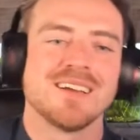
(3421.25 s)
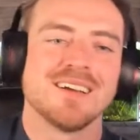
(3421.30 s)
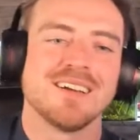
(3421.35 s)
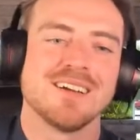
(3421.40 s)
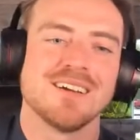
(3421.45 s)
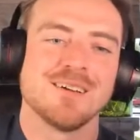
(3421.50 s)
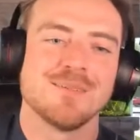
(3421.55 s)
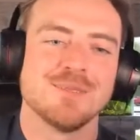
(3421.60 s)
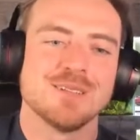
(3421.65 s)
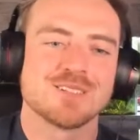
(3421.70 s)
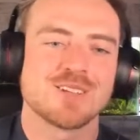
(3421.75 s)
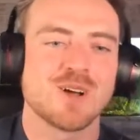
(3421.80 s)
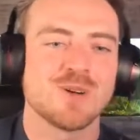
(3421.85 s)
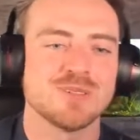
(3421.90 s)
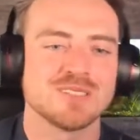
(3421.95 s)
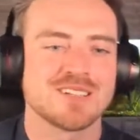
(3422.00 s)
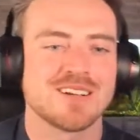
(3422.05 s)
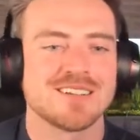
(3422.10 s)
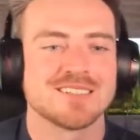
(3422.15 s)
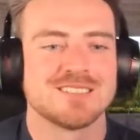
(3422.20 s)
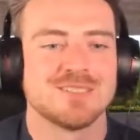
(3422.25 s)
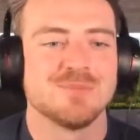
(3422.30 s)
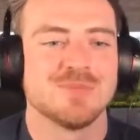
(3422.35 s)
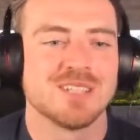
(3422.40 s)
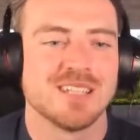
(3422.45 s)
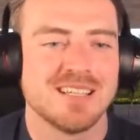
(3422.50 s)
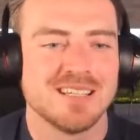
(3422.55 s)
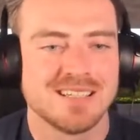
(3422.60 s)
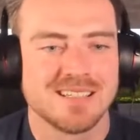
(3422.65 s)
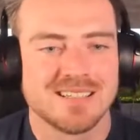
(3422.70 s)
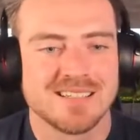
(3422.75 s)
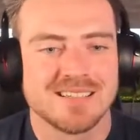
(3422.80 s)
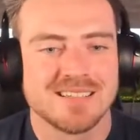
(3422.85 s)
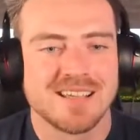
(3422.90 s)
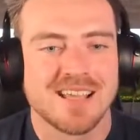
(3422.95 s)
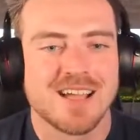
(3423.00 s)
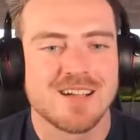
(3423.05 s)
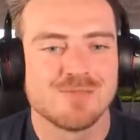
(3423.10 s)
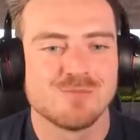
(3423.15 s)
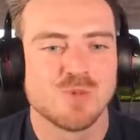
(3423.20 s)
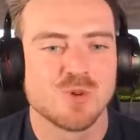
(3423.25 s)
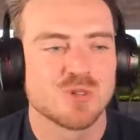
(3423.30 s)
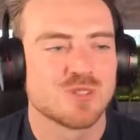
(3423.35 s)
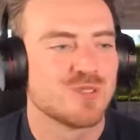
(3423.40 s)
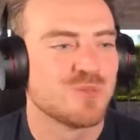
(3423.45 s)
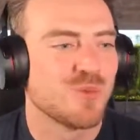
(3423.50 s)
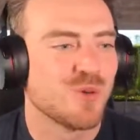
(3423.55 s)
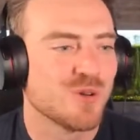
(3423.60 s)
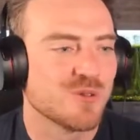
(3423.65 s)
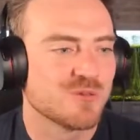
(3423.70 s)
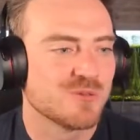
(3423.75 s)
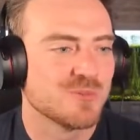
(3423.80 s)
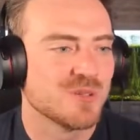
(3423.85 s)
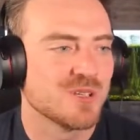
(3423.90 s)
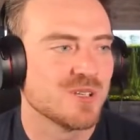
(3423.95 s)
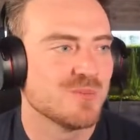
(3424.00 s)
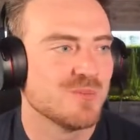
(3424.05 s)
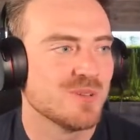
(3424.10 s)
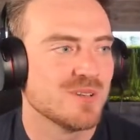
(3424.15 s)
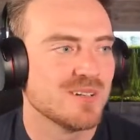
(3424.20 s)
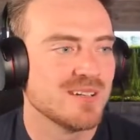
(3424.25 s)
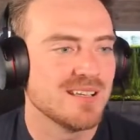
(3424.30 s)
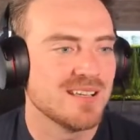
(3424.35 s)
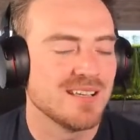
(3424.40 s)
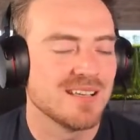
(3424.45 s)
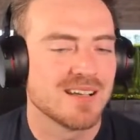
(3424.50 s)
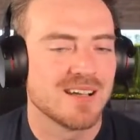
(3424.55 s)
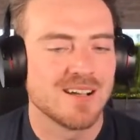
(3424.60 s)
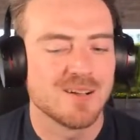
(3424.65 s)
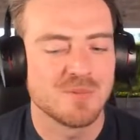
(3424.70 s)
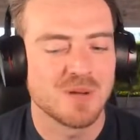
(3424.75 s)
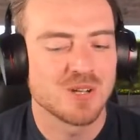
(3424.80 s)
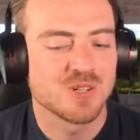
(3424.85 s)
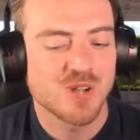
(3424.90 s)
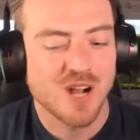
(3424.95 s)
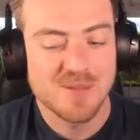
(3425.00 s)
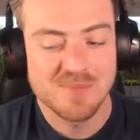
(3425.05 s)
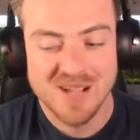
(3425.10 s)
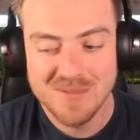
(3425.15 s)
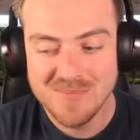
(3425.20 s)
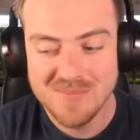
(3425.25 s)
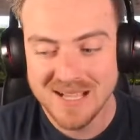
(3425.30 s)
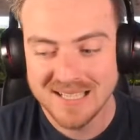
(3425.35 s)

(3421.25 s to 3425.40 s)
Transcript: It's always awesome to like have more support from the community. I try my